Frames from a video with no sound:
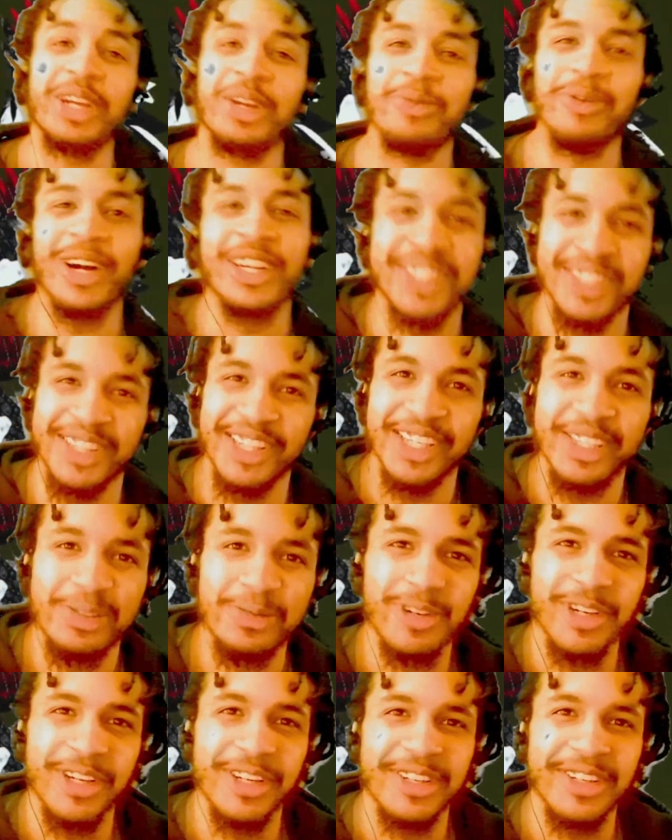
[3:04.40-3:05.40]
watching this
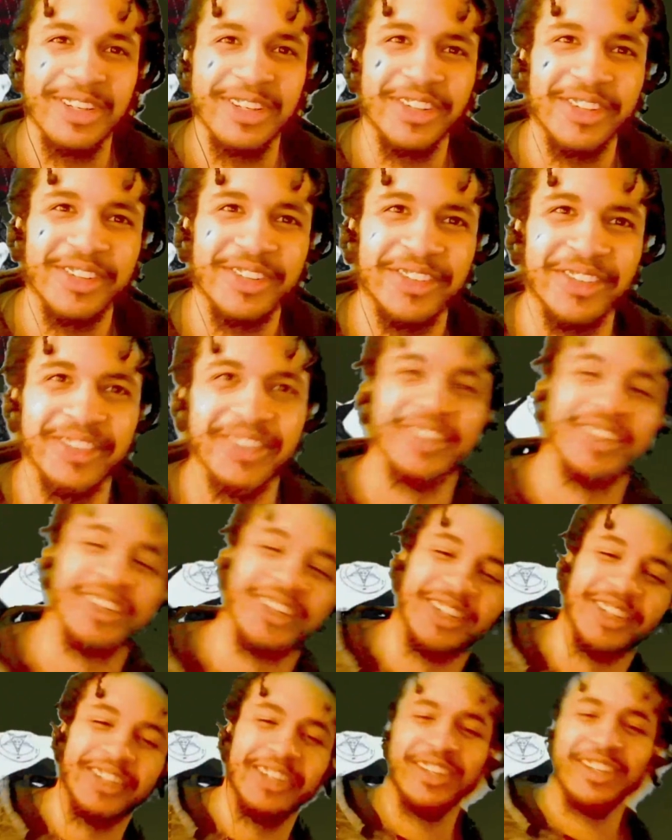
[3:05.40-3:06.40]
one,
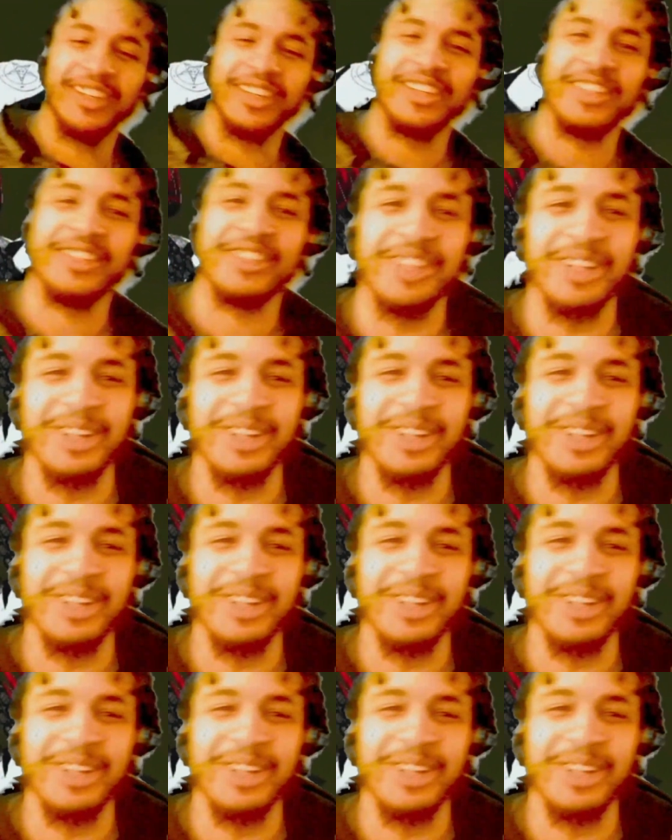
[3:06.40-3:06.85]
so